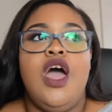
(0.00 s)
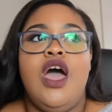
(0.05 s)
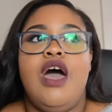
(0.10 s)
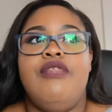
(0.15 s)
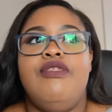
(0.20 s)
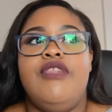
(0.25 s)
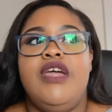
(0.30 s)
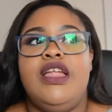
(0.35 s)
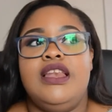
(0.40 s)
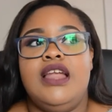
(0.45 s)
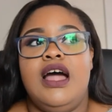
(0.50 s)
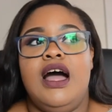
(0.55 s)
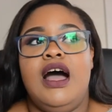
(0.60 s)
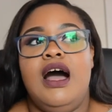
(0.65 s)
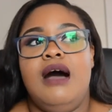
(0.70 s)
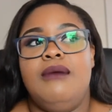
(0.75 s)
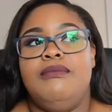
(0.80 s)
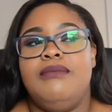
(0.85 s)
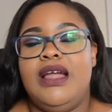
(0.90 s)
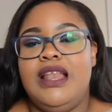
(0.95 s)
and then
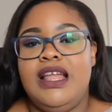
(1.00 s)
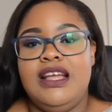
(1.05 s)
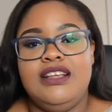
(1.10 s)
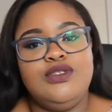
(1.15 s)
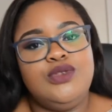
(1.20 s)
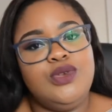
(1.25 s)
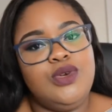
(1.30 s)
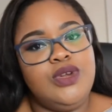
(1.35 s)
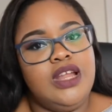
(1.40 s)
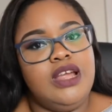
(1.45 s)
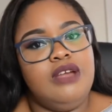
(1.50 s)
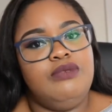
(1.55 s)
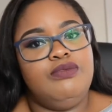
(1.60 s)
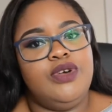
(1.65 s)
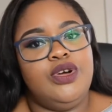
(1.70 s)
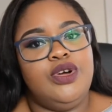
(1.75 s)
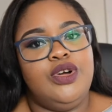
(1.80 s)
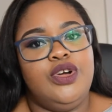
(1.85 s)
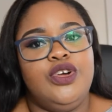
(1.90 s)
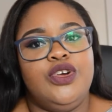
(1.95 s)
my next door
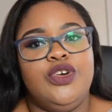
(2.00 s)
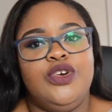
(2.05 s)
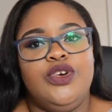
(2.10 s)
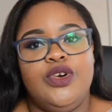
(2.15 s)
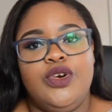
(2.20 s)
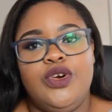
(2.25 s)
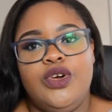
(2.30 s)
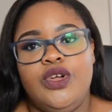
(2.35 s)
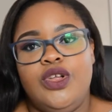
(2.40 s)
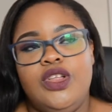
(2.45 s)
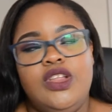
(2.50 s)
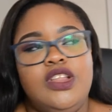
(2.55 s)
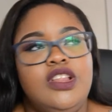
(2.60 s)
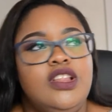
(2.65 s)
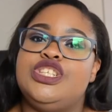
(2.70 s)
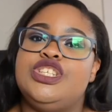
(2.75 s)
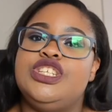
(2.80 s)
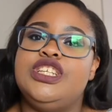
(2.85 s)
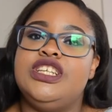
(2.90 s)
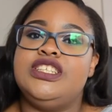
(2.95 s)
neighbor
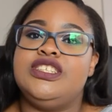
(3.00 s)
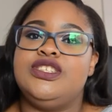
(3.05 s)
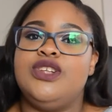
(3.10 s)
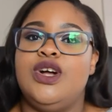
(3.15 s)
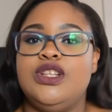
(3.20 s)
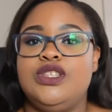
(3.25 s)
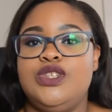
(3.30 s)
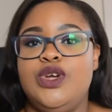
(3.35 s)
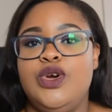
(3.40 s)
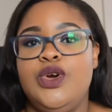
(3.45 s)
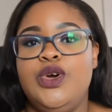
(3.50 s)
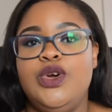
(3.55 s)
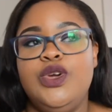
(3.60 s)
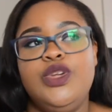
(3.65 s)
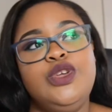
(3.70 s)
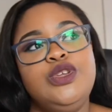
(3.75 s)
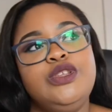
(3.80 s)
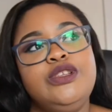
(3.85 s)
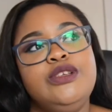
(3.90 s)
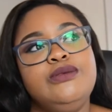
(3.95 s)
girl, she starts her
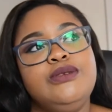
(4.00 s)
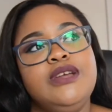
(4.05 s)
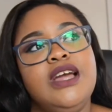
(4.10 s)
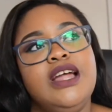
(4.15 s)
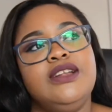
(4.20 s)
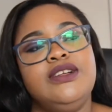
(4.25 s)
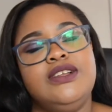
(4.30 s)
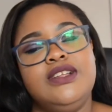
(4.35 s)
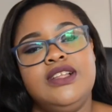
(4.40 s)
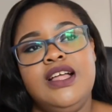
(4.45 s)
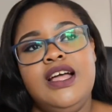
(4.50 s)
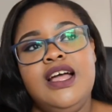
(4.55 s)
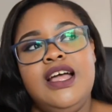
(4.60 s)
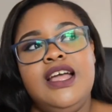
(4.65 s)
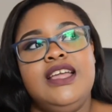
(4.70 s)
YouTube channel